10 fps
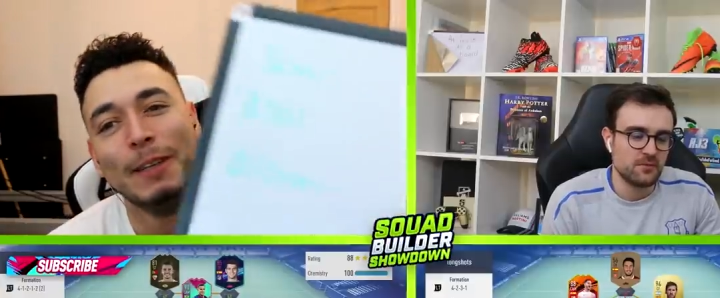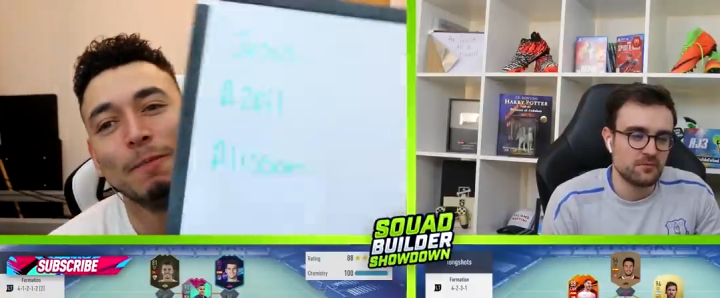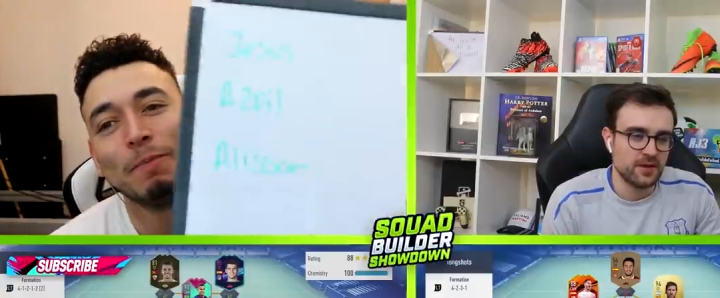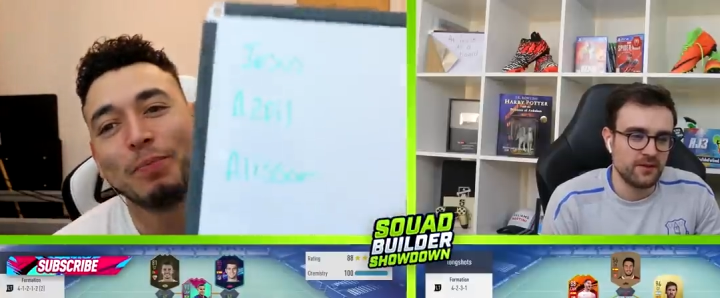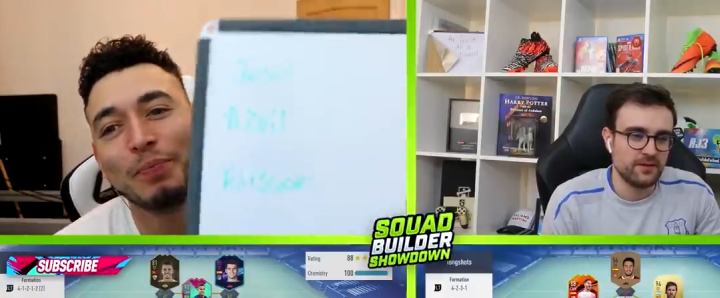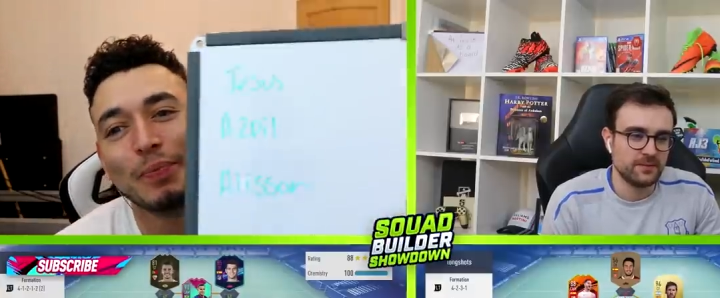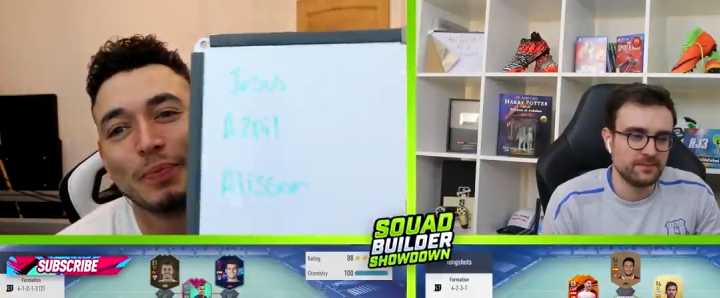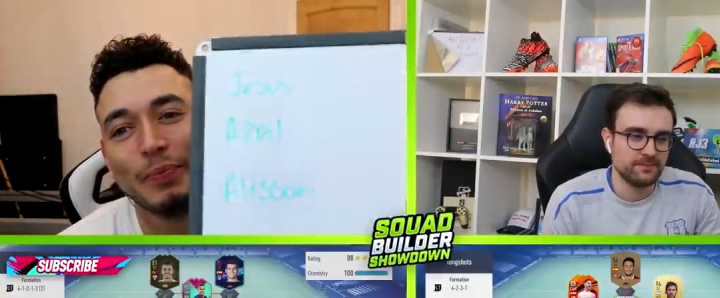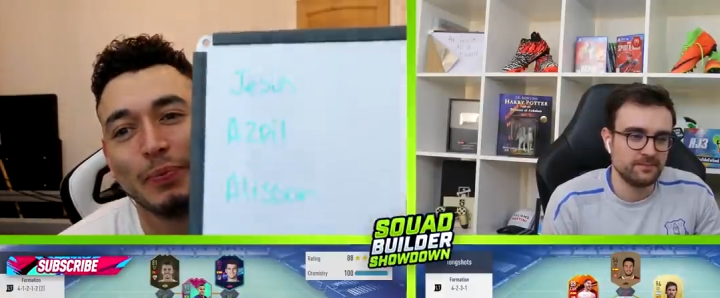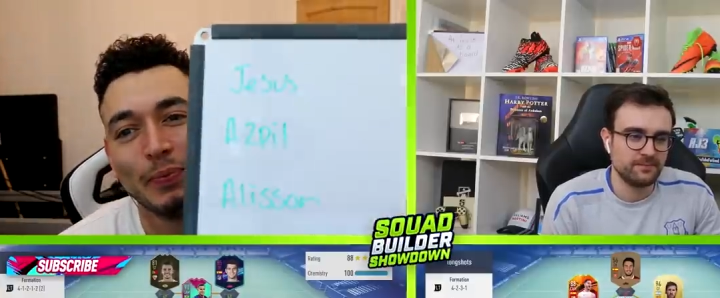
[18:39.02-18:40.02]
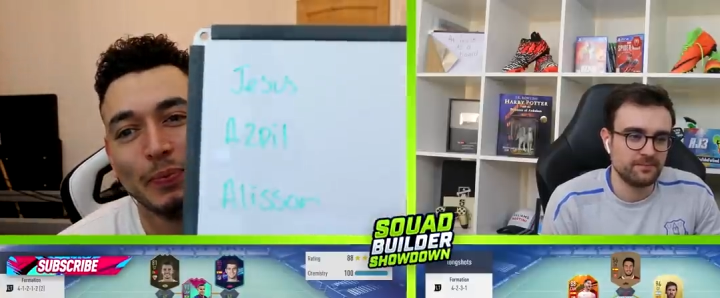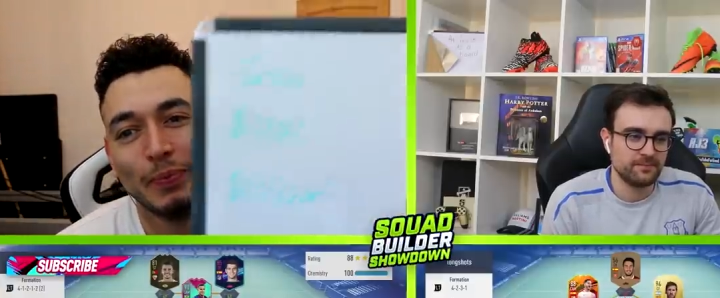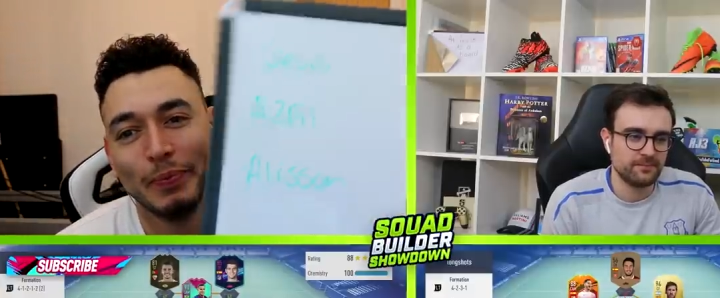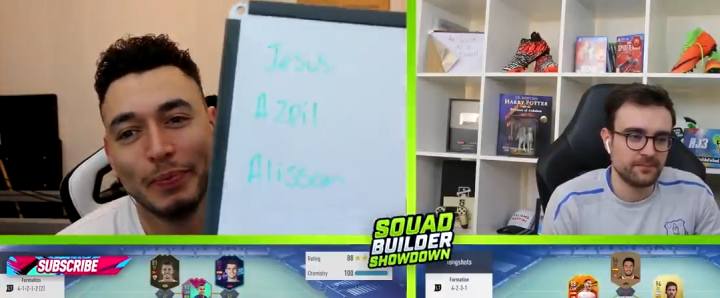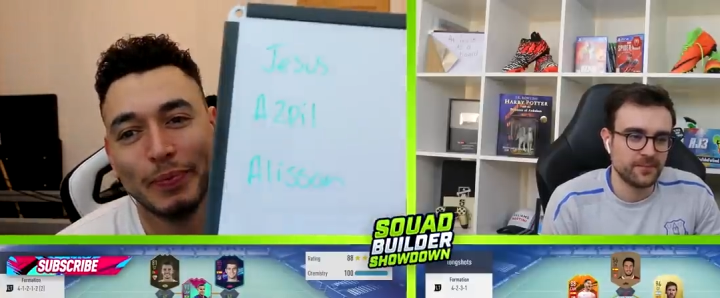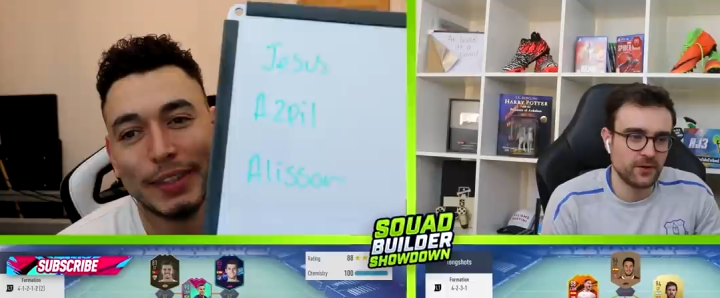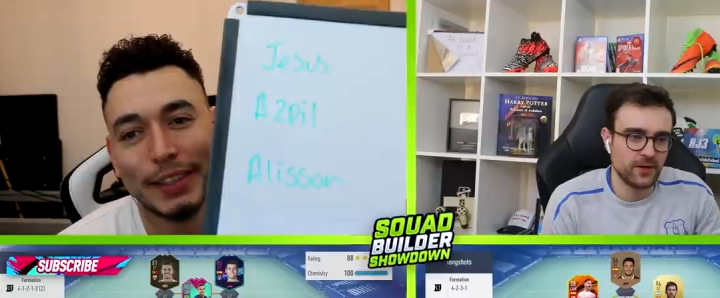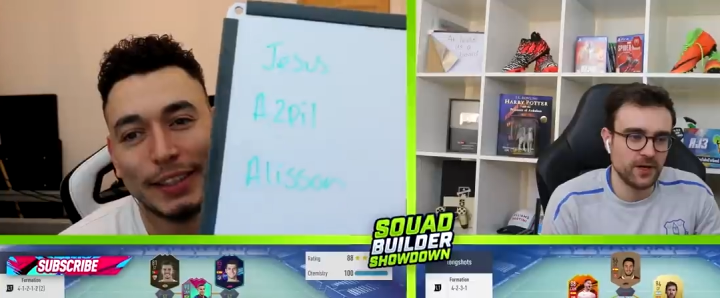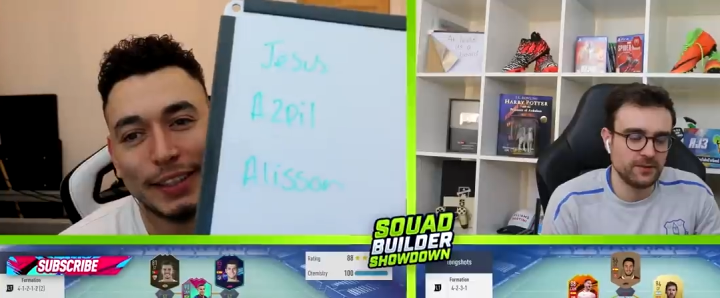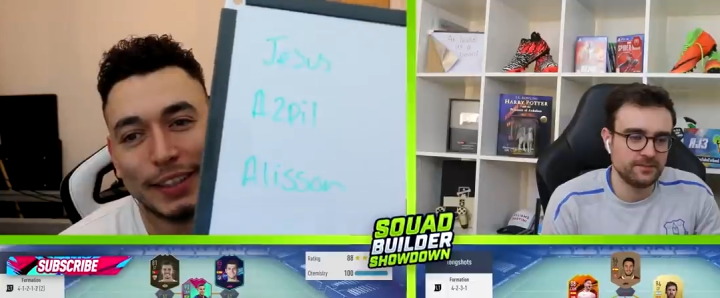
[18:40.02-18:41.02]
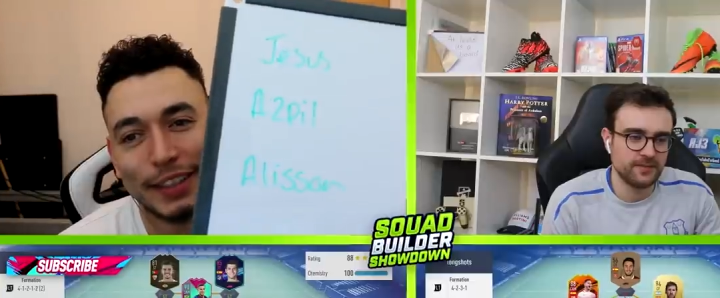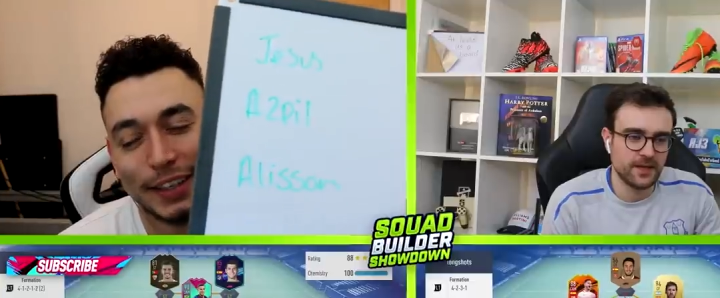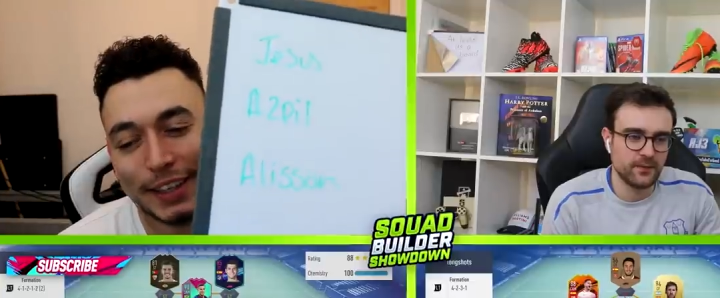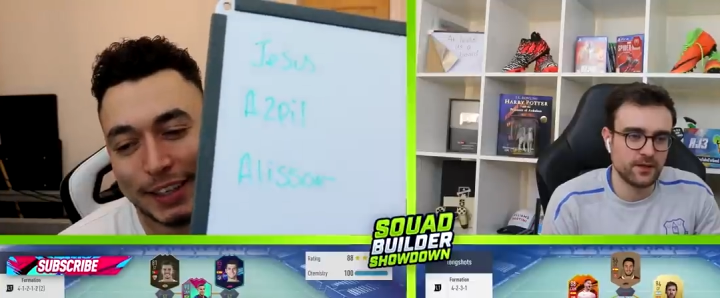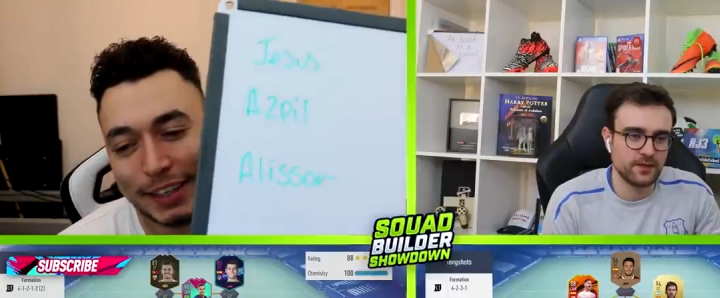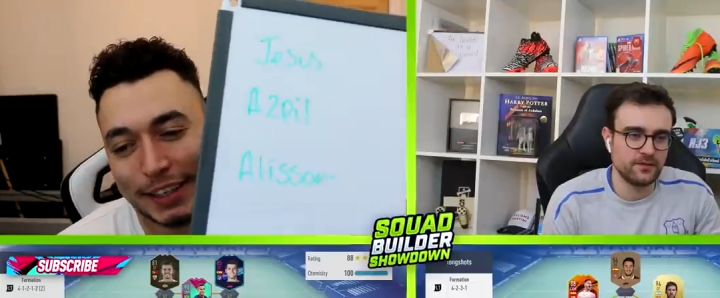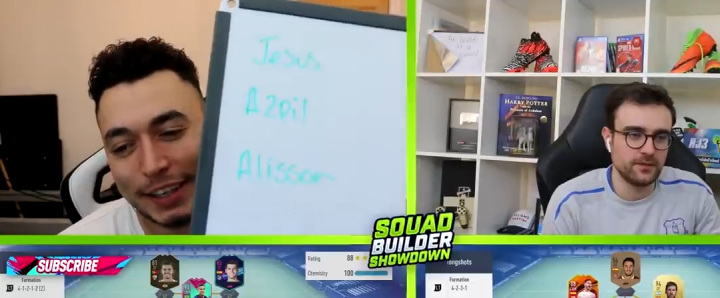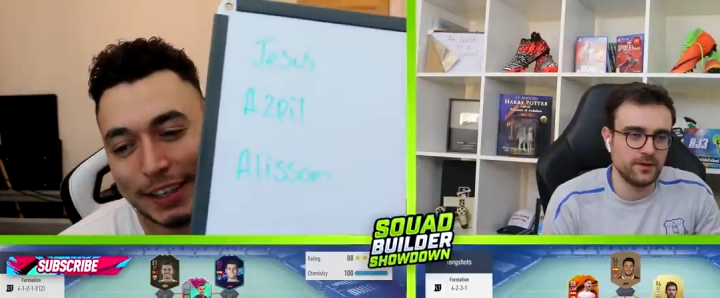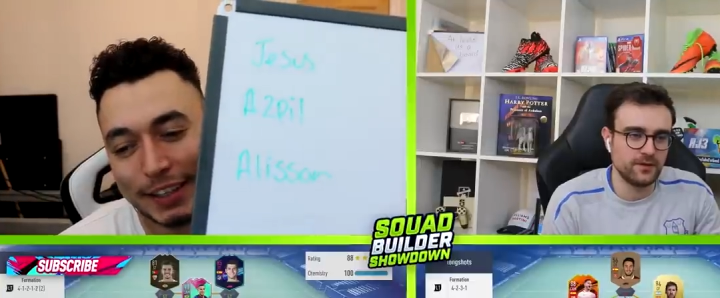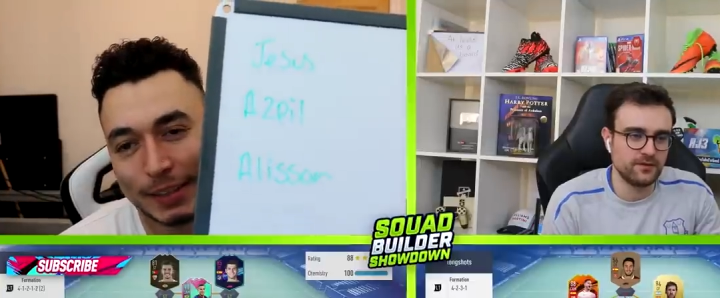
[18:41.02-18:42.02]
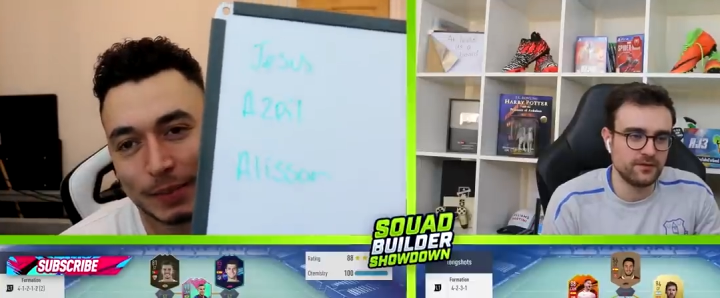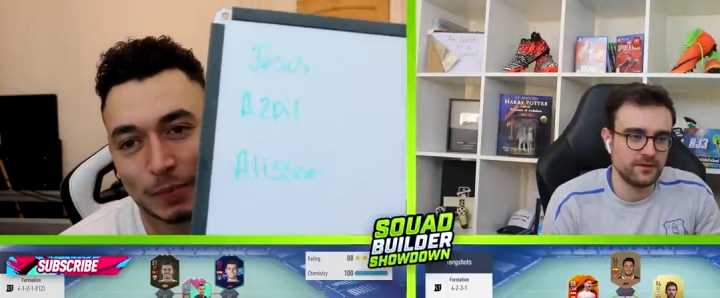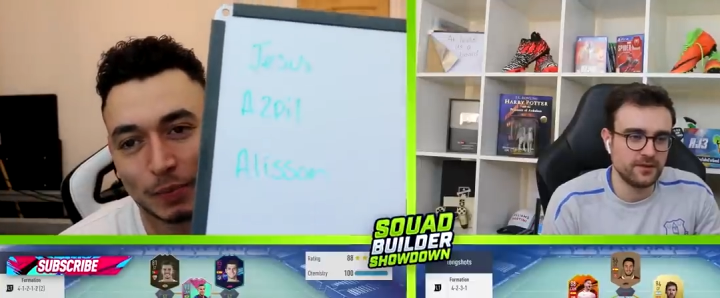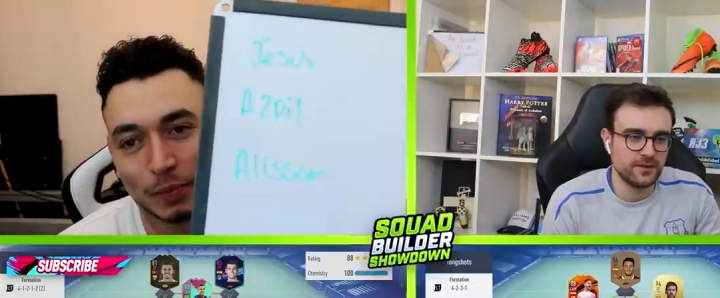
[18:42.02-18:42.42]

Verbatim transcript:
Speaker 1: right. Okay. How are we going to do this?